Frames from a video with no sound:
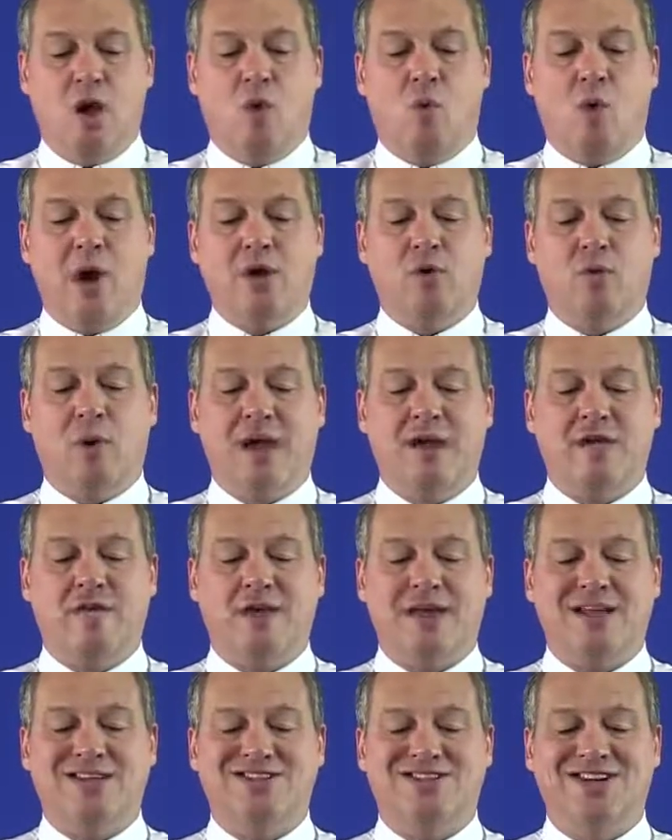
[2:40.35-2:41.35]
One way
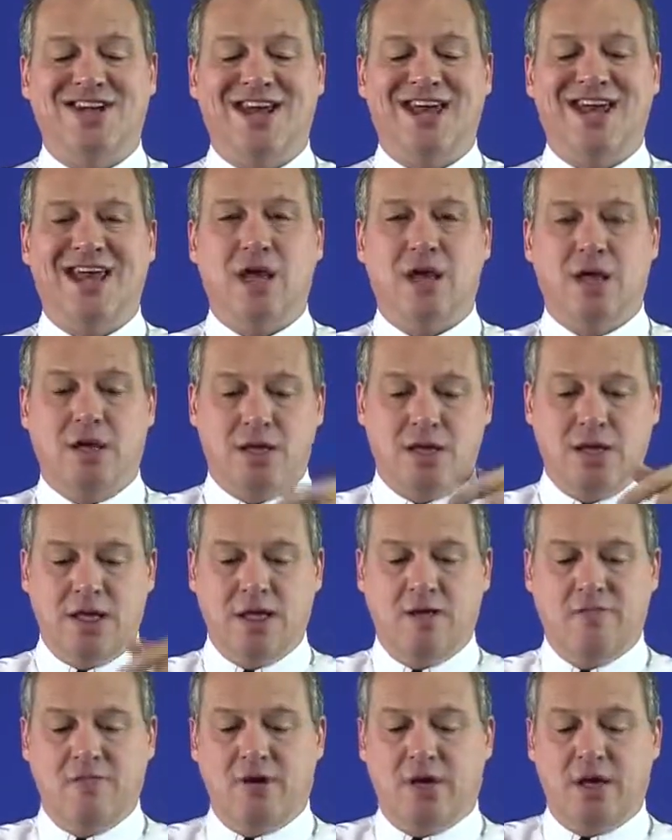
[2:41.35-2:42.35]
they tear
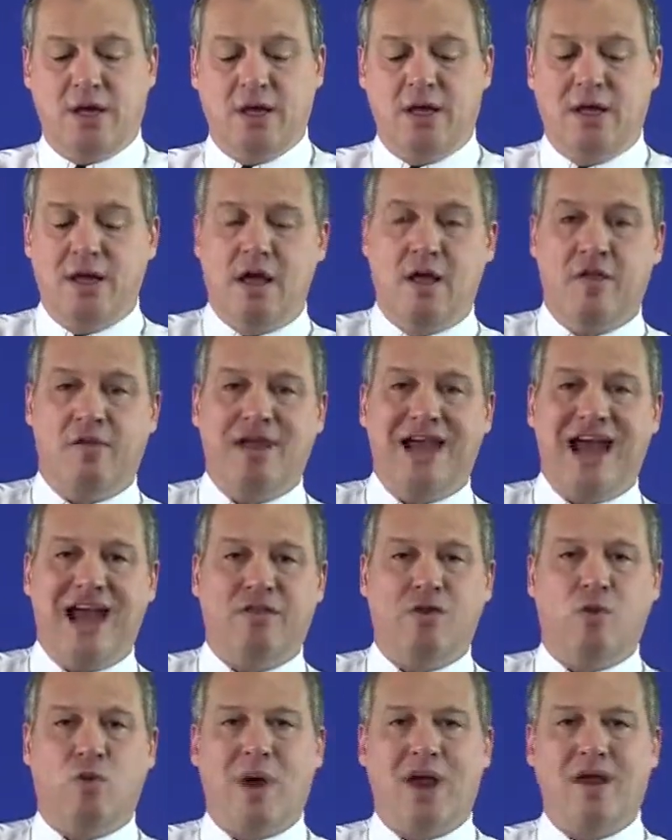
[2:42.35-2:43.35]
evenly, the
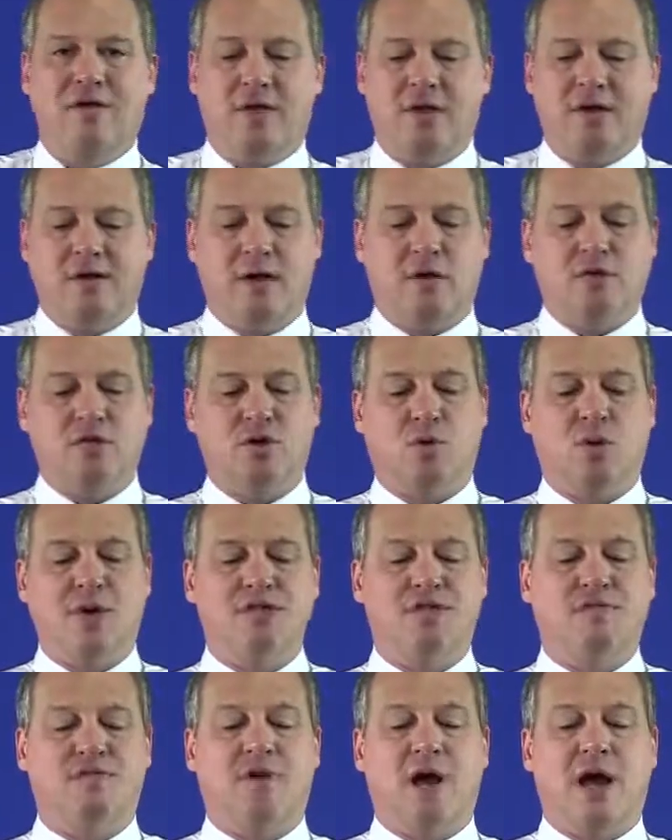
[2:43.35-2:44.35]
other way they don't. So
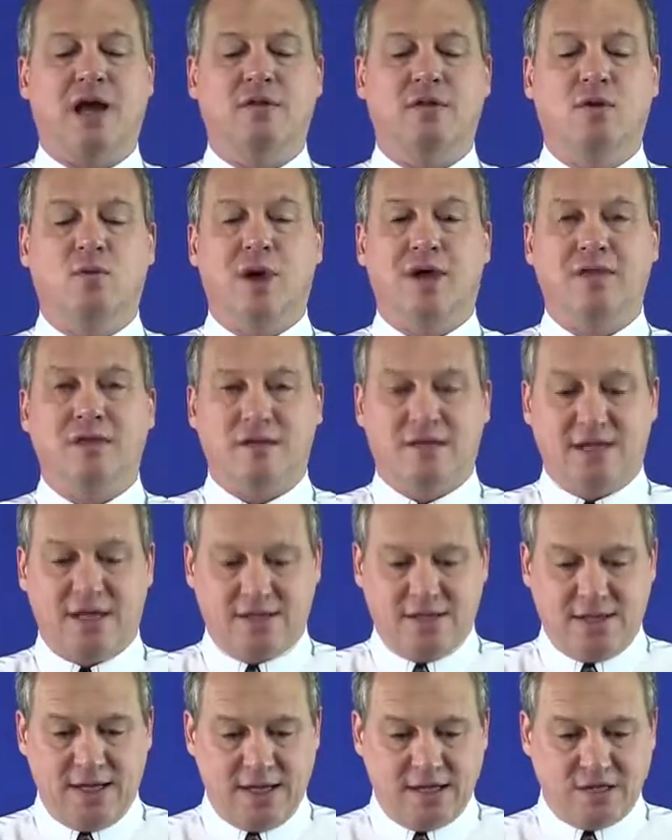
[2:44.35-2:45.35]
always find the way that
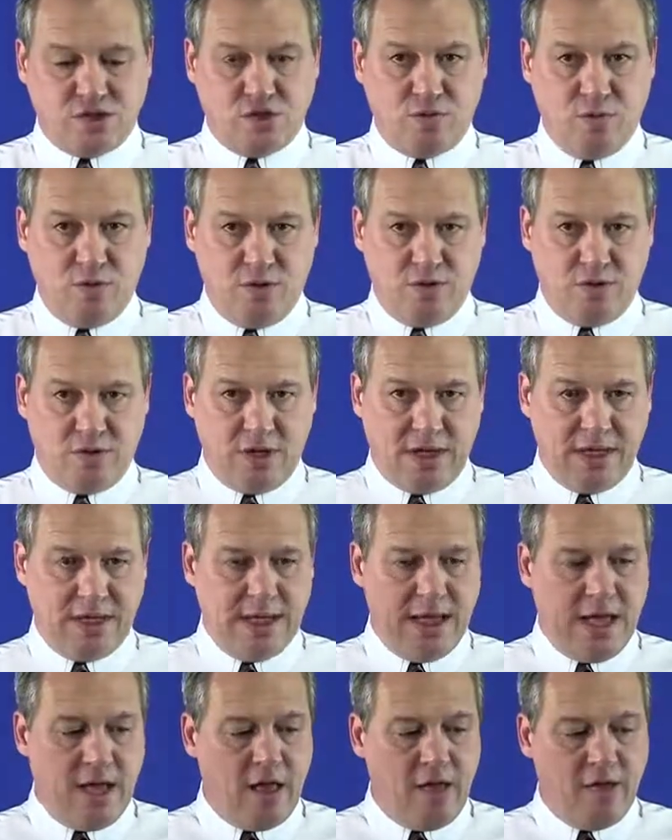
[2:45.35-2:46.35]
they tear smoothly,
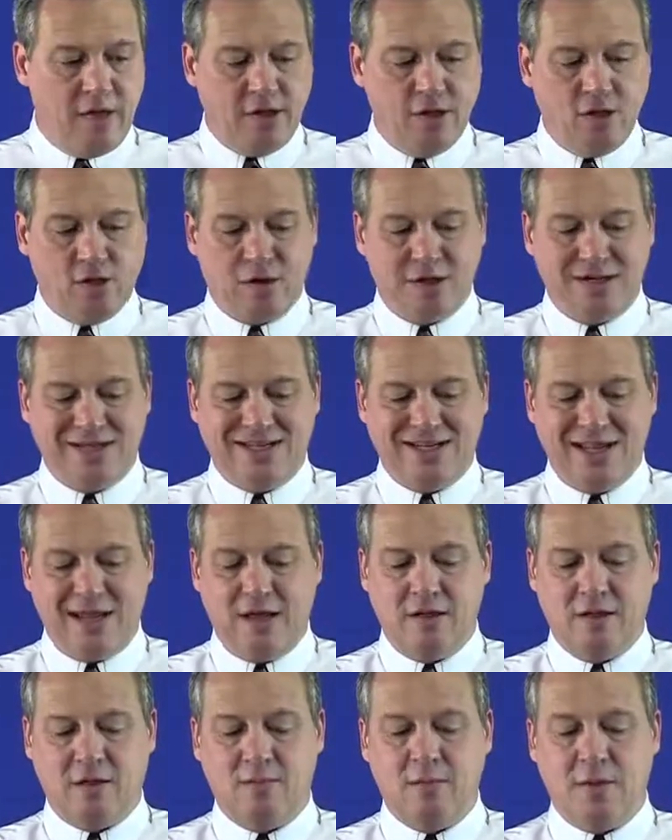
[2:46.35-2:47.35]
then you can
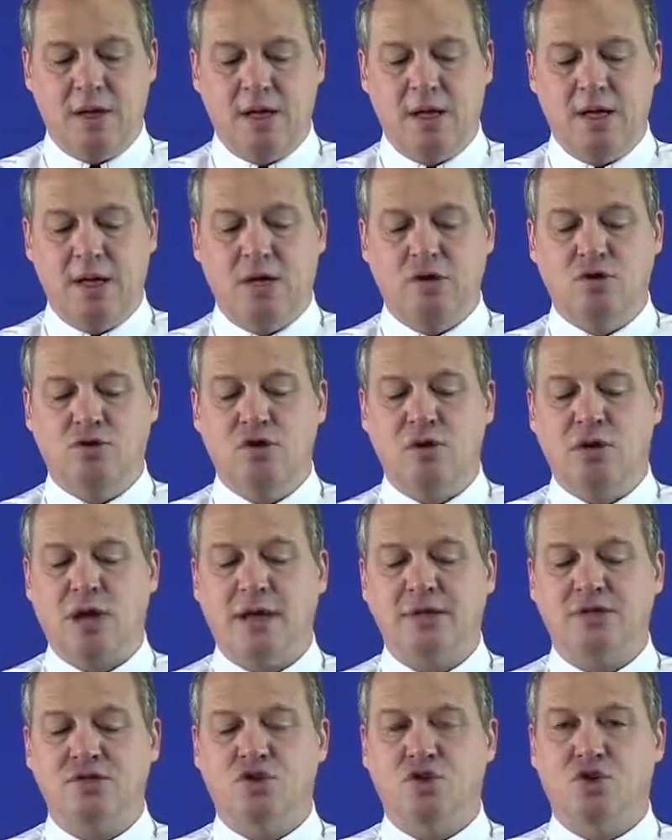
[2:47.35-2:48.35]
tear them into
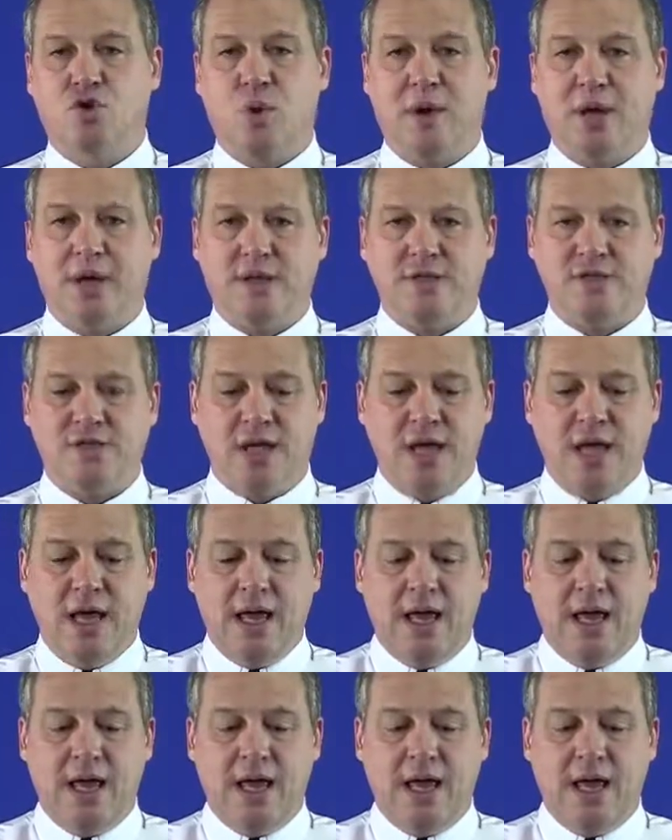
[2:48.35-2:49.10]
nice squares.